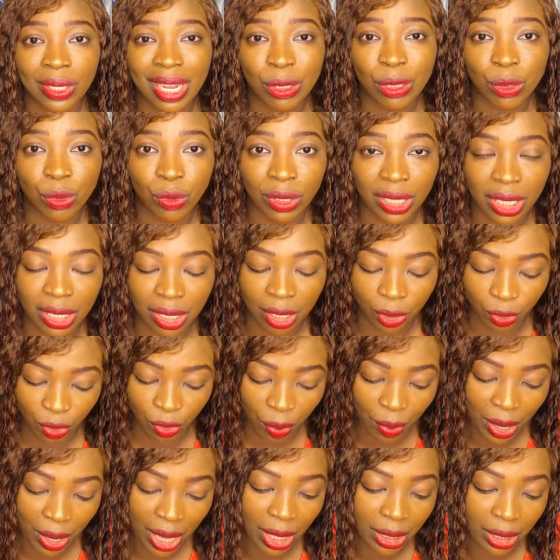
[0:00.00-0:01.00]
I have to run
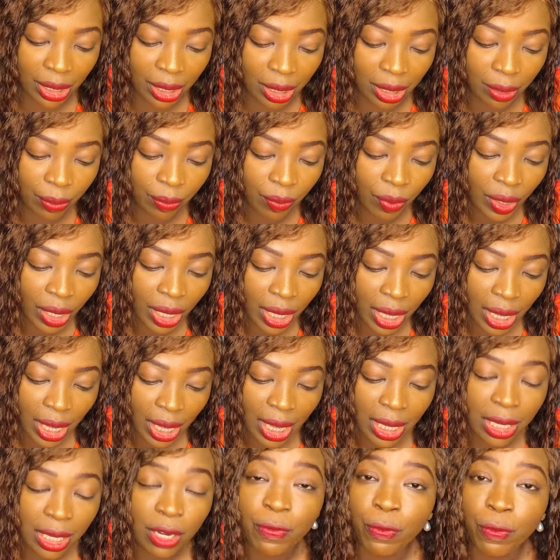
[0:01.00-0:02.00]
Instagram ads.
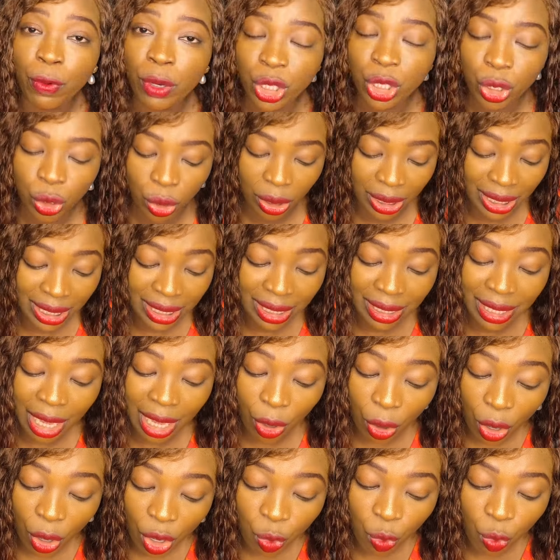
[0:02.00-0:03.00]
The
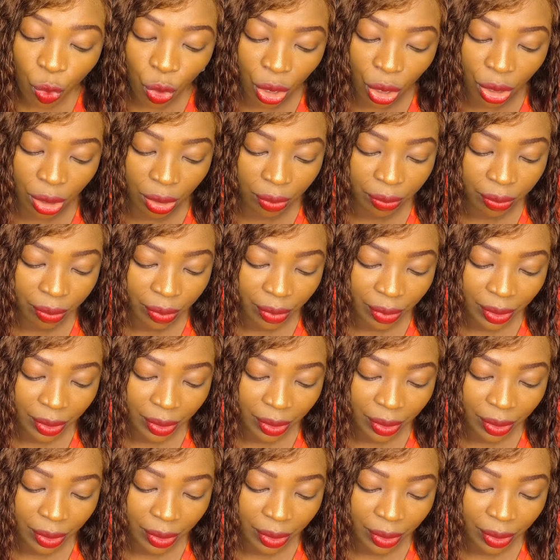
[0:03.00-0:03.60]
second one,